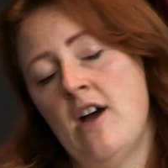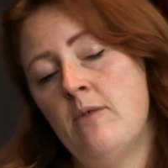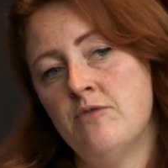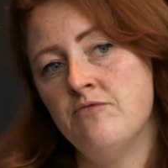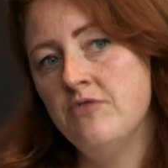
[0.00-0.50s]
I
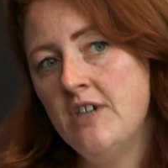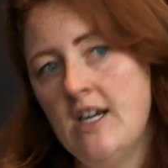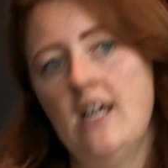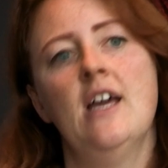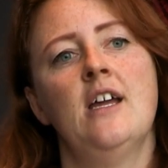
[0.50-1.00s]
would
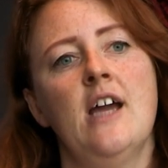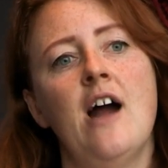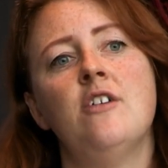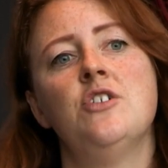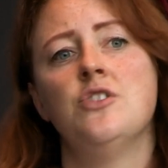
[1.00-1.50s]
really
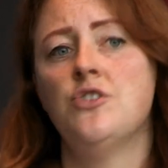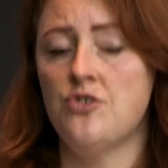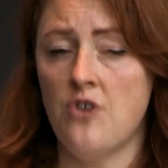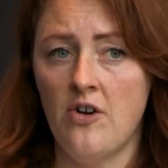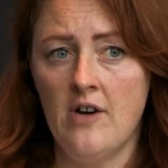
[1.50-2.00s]
encourage you
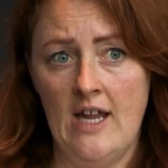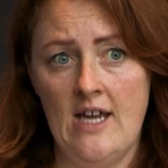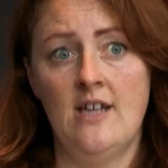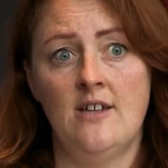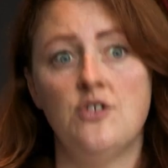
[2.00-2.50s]

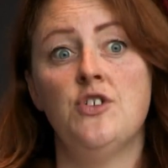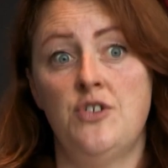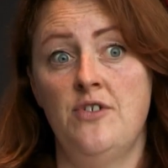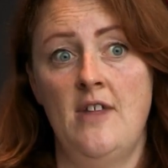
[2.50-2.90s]
strongly to do